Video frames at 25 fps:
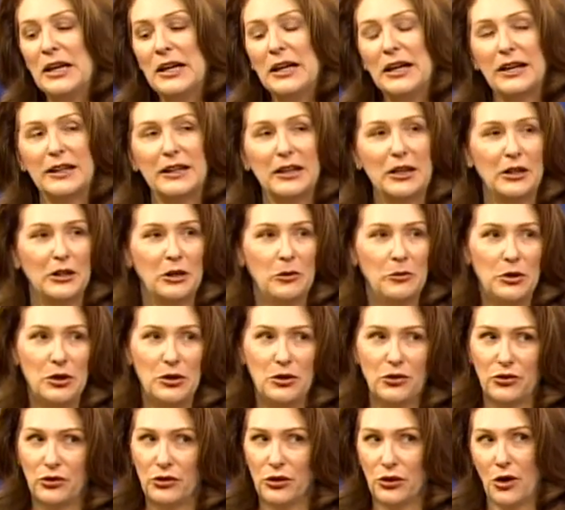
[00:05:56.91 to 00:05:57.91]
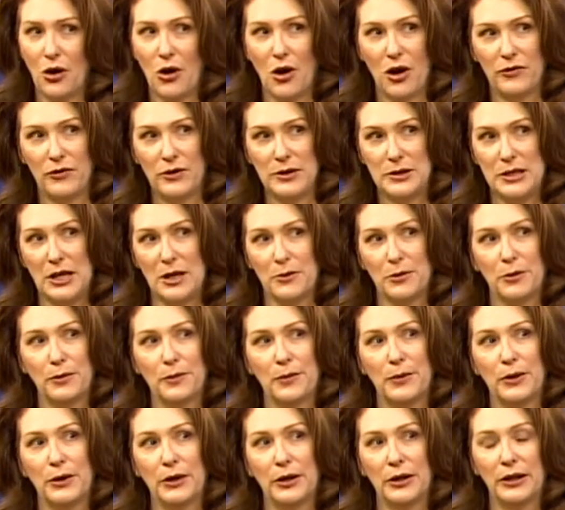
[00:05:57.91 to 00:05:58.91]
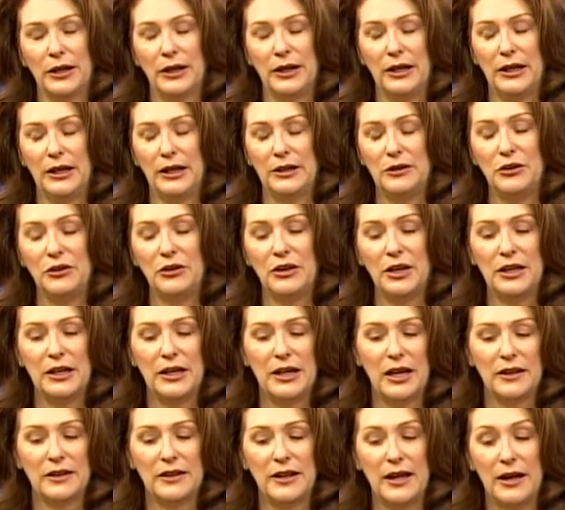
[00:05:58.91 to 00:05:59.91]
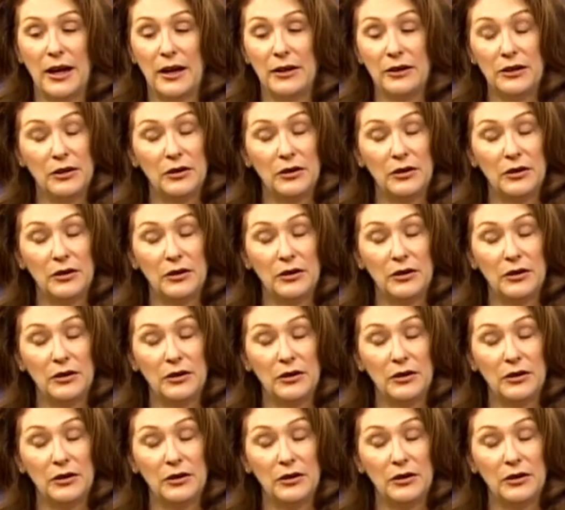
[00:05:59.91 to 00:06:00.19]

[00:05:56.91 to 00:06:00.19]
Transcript: Again, a beautiful coffee table book, and you can get that.